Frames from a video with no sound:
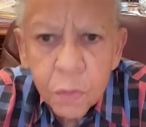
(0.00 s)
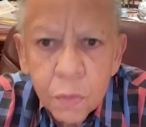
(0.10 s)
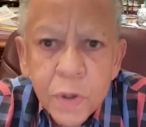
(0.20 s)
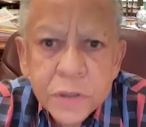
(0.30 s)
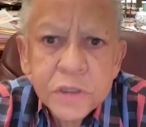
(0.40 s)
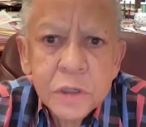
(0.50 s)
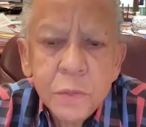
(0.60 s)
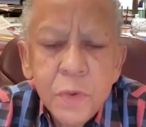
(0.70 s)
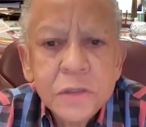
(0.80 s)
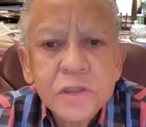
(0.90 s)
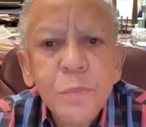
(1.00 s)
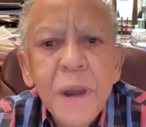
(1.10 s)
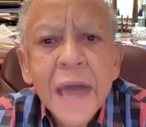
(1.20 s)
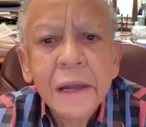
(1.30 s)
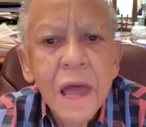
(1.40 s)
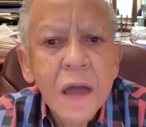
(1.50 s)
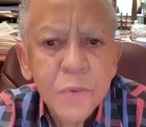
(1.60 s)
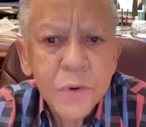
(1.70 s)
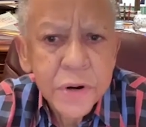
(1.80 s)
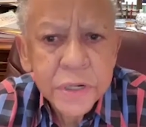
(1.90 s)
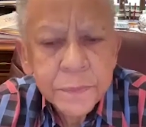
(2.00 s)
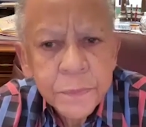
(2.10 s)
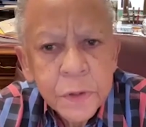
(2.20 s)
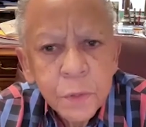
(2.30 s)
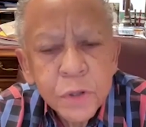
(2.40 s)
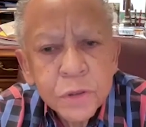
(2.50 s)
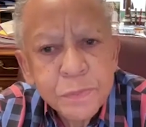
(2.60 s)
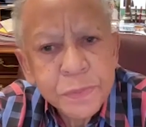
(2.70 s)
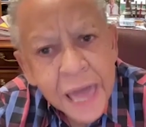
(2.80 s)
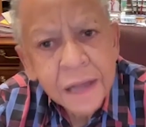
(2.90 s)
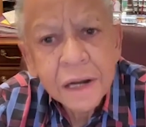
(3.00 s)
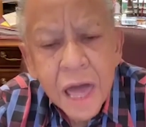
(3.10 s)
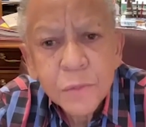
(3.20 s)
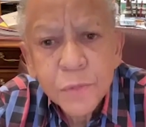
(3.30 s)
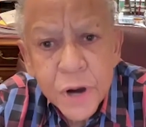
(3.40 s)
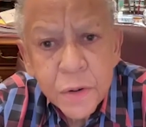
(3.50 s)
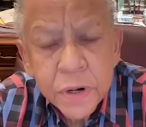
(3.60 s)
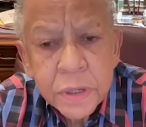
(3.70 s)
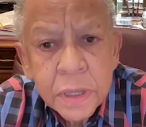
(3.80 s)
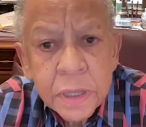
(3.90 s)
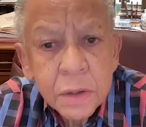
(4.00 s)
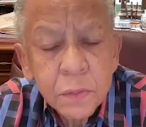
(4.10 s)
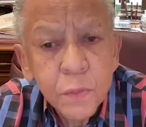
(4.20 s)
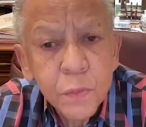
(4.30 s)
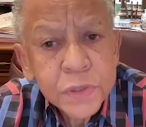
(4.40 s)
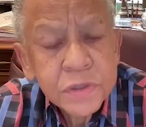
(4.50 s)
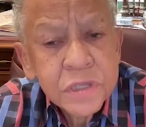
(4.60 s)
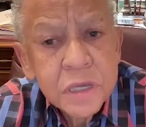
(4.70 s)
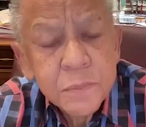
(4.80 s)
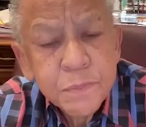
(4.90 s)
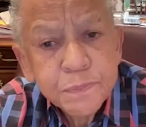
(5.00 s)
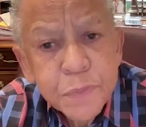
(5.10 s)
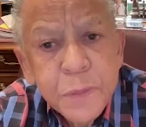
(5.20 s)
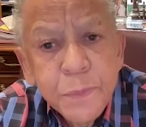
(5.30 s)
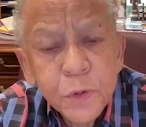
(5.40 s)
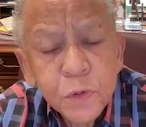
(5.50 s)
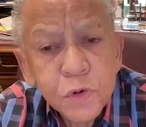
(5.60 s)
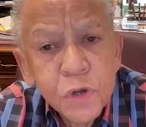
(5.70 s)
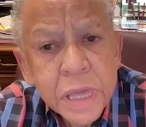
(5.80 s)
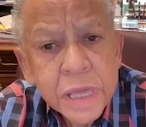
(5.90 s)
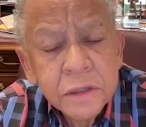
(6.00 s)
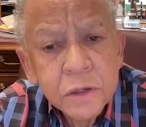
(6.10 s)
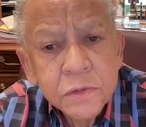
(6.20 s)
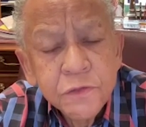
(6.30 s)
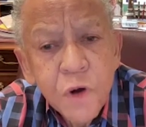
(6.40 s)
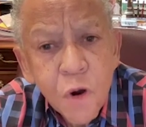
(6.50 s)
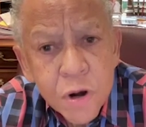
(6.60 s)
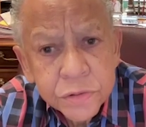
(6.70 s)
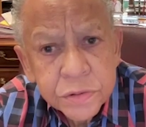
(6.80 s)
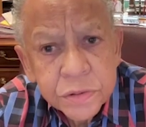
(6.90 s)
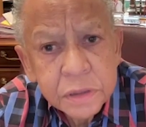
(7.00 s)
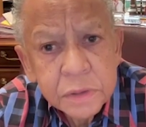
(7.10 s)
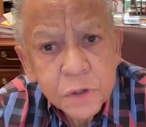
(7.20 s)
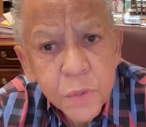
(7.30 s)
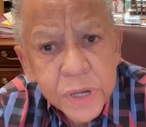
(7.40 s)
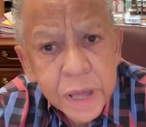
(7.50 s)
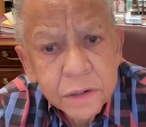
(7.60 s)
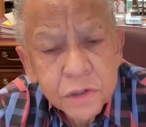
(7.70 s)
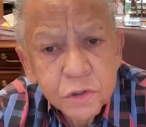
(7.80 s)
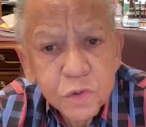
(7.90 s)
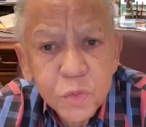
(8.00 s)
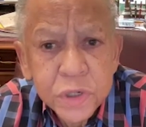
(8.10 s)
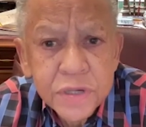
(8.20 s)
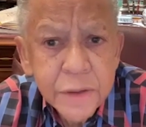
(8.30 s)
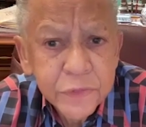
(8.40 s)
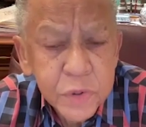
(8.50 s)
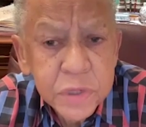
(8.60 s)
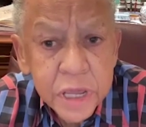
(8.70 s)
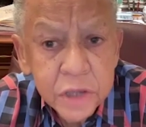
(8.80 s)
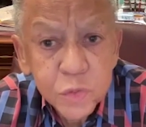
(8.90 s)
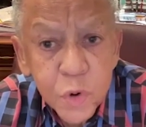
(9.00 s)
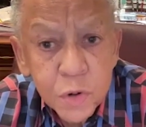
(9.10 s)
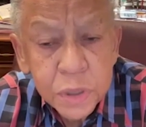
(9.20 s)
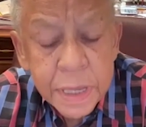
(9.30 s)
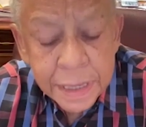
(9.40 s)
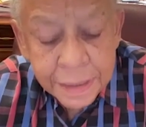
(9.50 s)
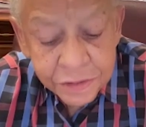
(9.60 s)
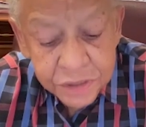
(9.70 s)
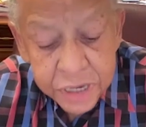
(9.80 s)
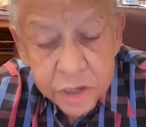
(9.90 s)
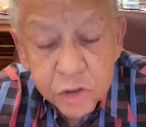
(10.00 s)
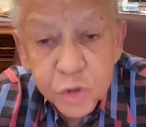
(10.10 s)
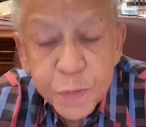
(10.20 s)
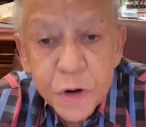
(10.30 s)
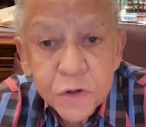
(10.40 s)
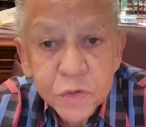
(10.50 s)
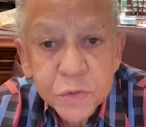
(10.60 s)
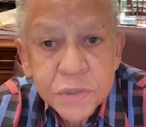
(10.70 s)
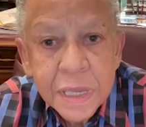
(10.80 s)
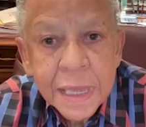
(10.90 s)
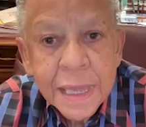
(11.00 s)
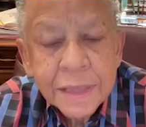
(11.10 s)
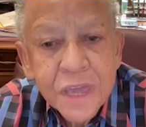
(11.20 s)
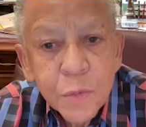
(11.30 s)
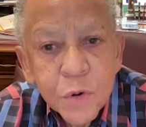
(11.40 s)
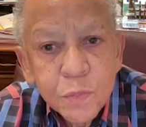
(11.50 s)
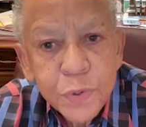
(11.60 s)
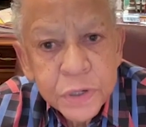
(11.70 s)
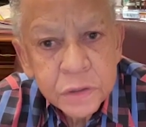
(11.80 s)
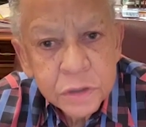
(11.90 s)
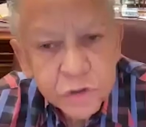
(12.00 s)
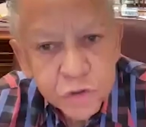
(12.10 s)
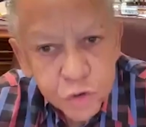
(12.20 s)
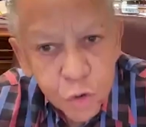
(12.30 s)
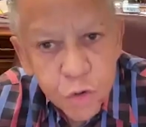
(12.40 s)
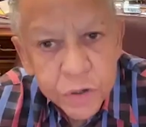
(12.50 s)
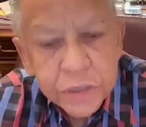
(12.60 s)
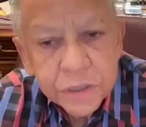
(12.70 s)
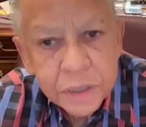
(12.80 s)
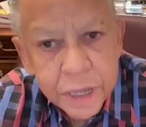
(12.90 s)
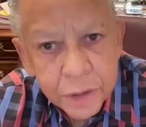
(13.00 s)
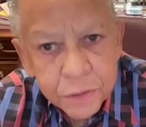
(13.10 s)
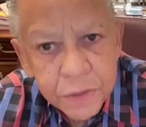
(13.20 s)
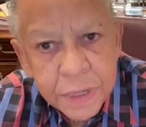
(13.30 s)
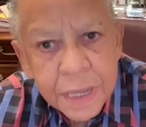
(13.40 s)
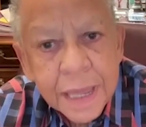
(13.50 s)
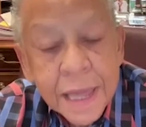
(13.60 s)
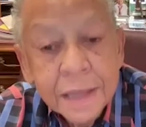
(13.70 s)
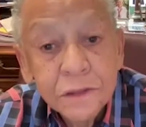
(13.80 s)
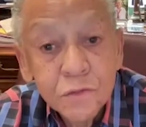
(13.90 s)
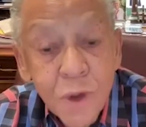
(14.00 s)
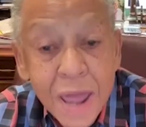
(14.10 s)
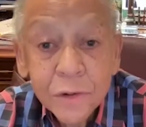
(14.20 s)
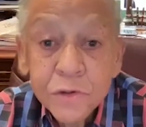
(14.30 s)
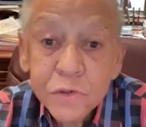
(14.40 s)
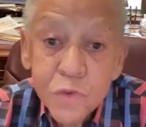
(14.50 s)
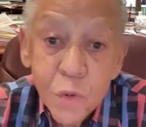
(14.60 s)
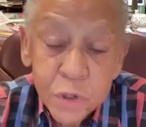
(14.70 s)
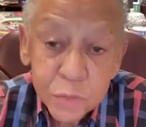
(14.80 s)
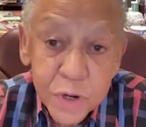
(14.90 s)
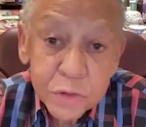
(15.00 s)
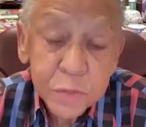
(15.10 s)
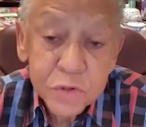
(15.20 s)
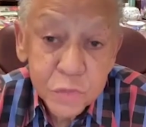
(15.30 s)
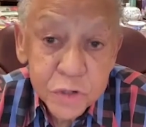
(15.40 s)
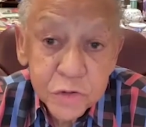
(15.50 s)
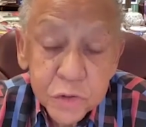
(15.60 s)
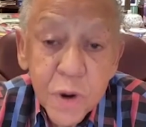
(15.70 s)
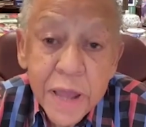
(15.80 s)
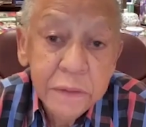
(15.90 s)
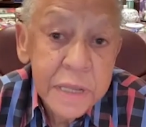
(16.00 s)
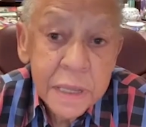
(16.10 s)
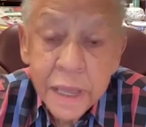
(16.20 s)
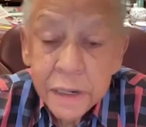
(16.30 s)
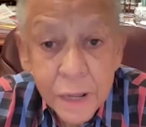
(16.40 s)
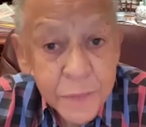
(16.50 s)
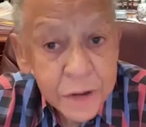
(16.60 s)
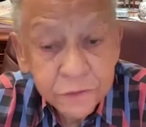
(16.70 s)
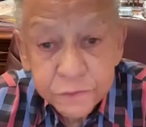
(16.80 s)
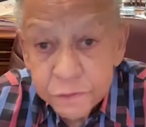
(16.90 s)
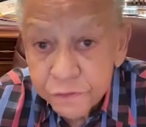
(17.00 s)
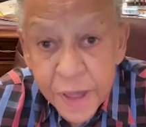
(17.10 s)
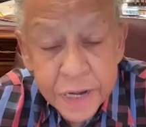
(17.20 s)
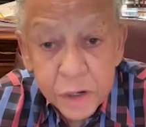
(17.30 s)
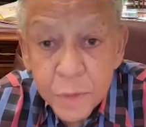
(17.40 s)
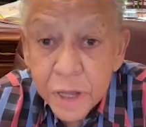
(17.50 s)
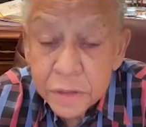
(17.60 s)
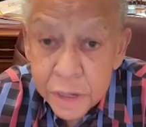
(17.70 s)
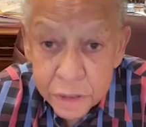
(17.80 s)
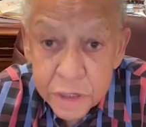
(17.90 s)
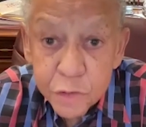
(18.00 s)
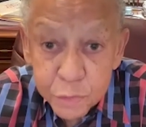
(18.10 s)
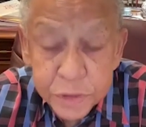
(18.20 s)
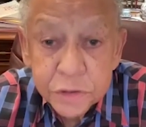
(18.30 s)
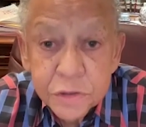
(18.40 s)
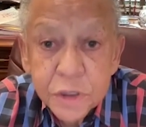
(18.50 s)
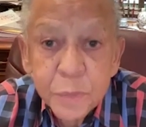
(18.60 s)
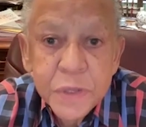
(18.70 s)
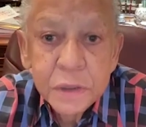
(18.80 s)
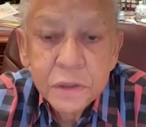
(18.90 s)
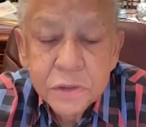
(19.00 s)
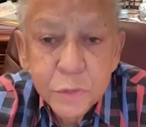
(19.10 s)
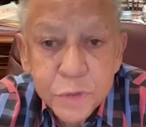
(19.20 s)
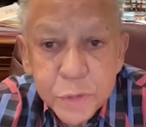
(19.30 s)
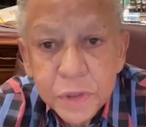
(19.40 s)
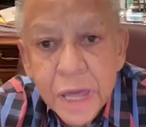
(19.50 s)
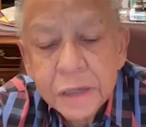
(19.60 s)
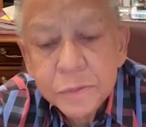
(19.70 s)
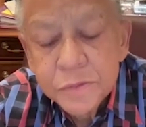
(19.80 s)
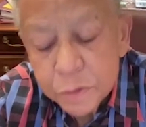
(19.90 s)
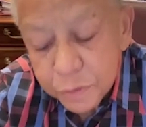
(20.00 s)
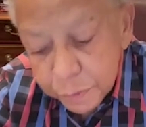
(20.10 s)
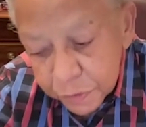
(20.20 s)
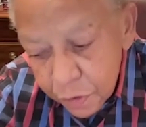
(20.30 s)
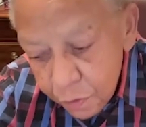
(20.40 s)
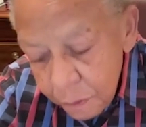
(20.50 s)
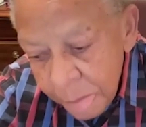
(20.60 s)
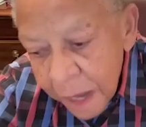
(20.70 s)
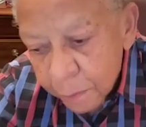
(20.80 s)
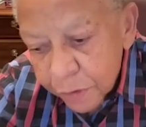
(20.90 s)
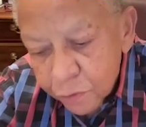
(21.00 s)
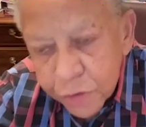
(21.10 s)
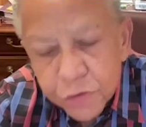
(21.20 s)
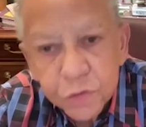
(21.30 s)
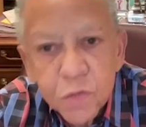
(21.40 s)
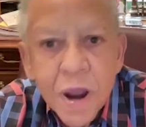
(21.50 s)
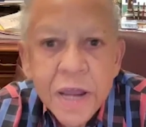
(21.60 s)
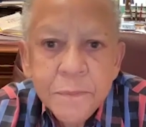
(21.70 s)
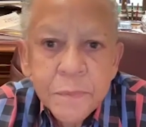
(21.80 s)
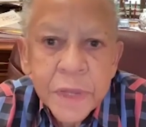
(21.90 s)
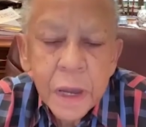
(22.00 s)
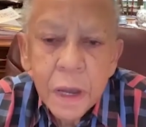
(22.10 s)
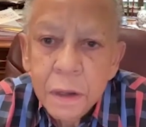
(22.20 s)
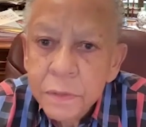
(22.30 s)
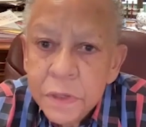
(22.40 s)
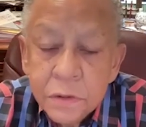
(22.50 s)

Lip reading: what's the Black Library? Well, the Black Library was the people in the forest going out into the woods after a day's work, singing spirituals. They were putting the story together. The writers wrote it, whether it was Richard Wright, and I'm not fighting about another Mississippian because some people like him, some people don't, but Richard Wright, Ellison,